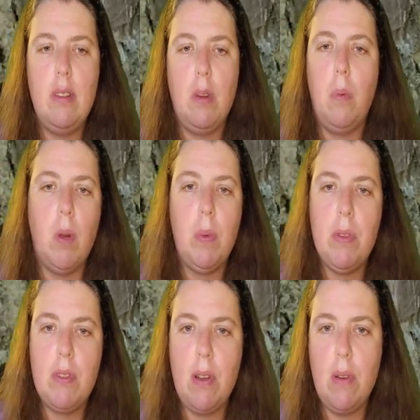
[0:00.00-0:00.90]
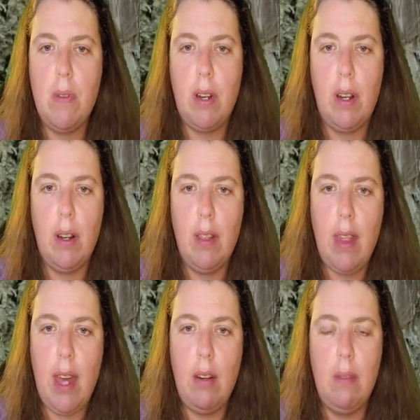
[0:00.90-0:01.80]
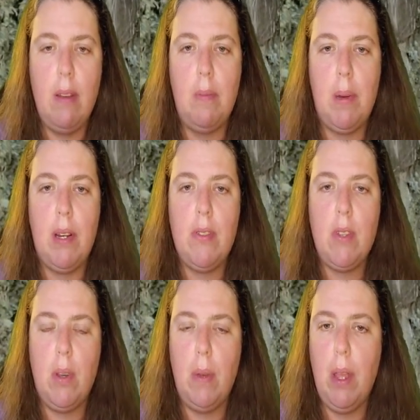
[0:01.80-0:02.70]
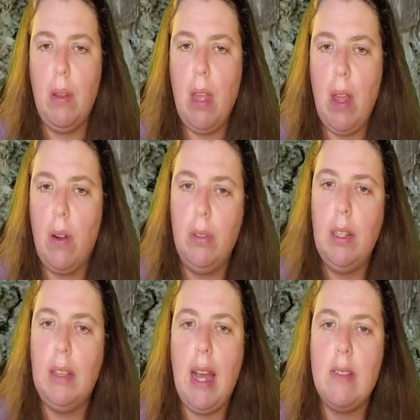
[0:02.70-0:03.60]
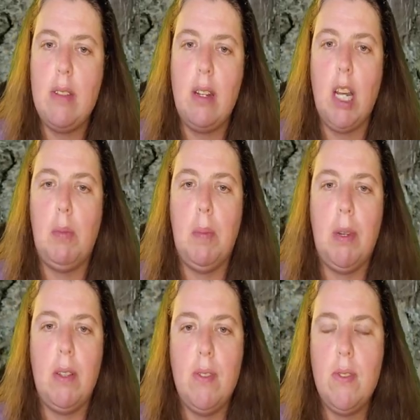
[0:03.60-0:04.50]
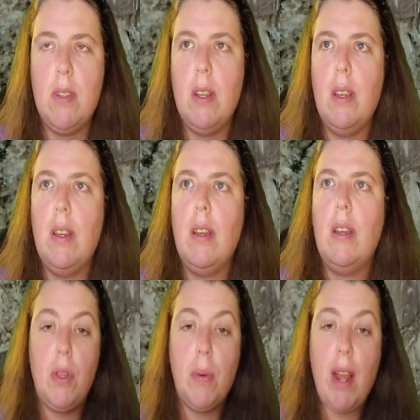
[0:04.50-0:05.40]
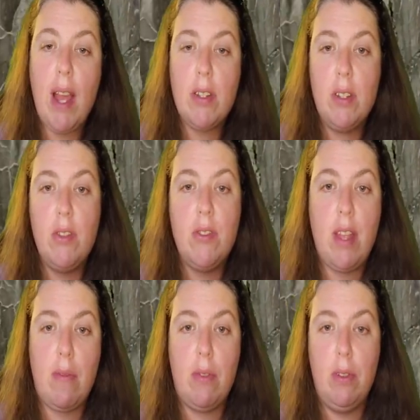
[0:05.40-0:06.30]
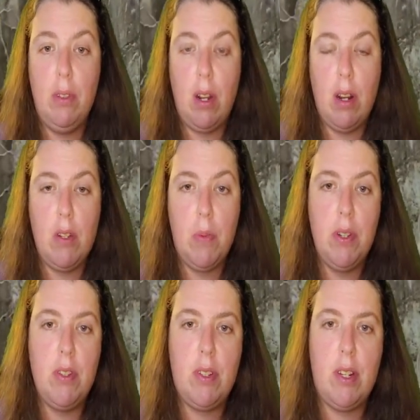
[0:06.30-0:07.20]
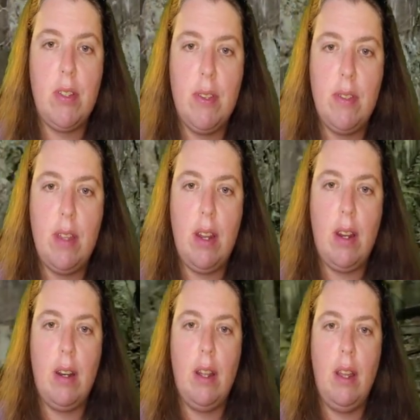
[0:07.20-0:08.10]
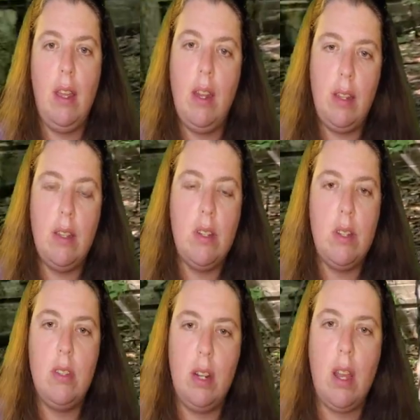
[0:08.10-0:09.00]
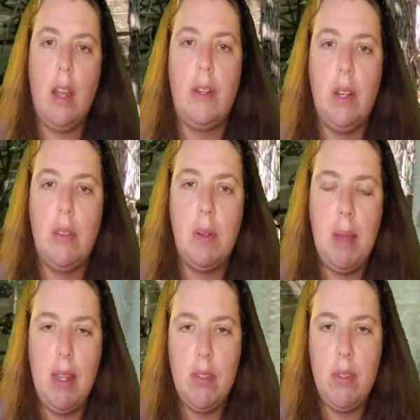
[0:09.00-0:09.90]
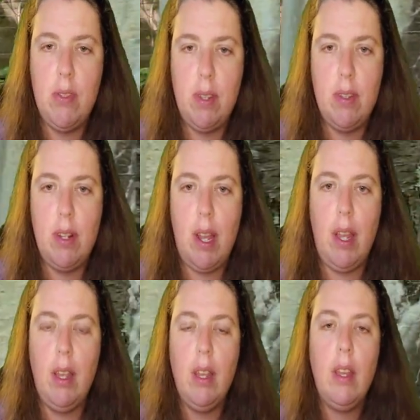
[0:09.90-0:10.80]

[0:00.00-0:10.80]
the war was over that November, so it only lasted a couple months. There were actually several large wooden structures there, in addition to the concrete remains you see today.